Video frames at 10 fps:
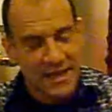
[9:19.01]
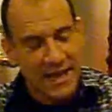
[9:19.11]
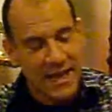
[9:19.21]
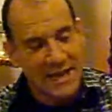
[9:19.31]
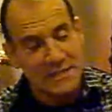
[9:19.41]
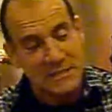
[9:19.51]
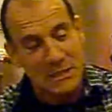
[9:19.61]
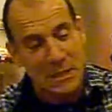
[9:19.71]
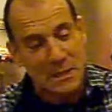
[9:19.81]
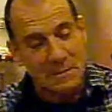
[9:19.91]
and
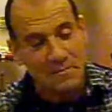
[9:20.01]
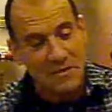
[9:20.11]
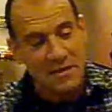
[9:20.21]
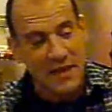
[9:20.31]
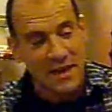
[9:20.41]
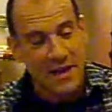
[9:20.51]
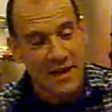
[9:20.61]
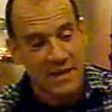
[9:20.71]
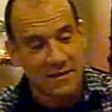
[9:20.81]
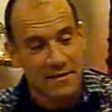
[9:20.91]
then
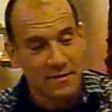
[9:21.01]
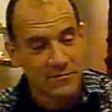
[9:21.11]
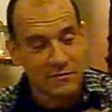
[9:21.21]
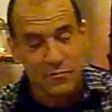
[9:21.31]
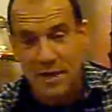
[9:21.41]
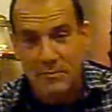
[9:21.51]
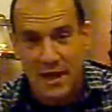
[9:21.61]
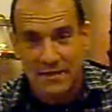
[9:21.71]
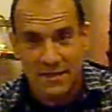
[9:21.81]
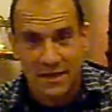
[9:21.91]
I spray
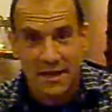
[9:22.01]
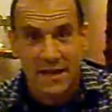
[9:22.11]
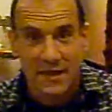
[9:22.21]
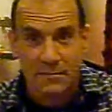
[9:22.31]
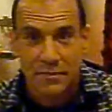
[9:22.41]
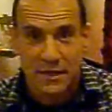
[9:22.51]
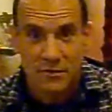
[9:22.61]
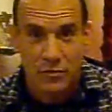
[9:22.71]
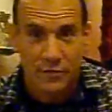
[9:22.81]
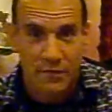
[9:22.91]
painted it and then peeled
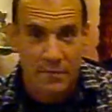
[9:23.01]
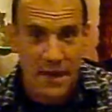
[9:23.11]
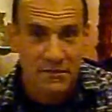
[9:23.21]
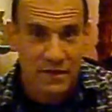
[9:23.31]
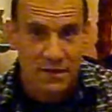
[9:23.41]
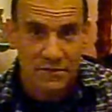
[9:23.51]
off the masking.